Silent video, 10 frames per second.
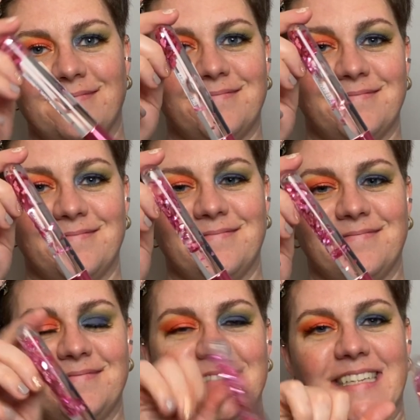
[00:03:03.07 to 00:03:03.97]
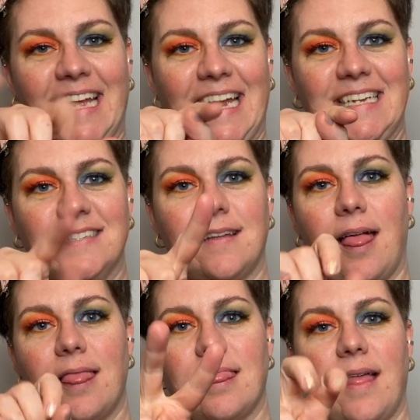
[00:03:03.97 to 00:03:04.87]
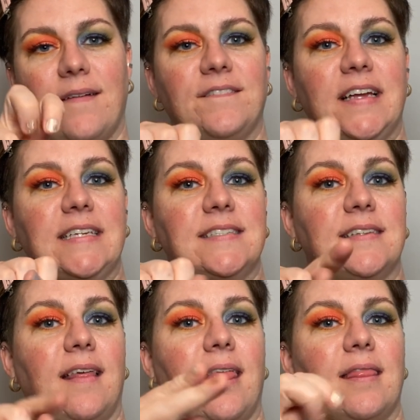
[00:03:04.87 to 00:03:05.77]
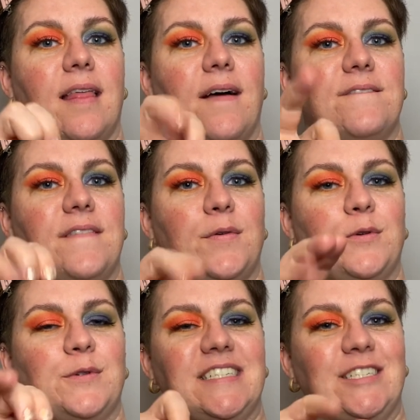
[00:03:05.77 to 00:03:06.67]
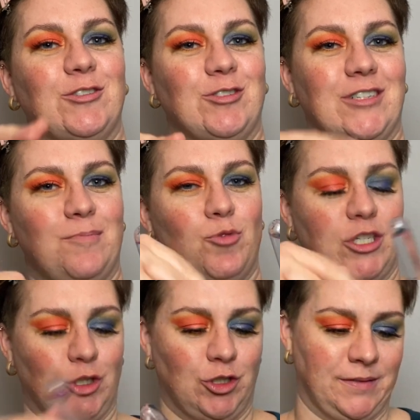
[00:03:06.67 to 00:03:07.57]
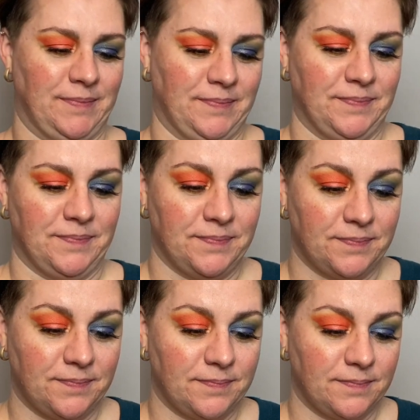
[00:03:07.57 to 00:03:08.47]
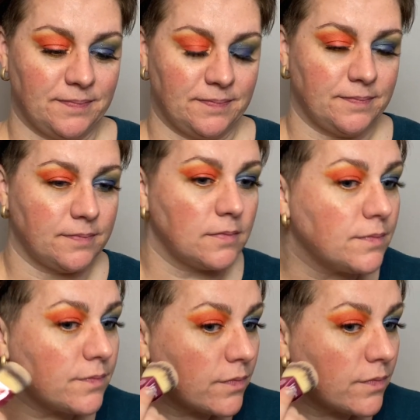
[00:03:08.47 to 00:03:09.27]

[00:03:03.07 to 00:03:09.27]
And I'm going to use, of course, my beloved Love is the foundation brush.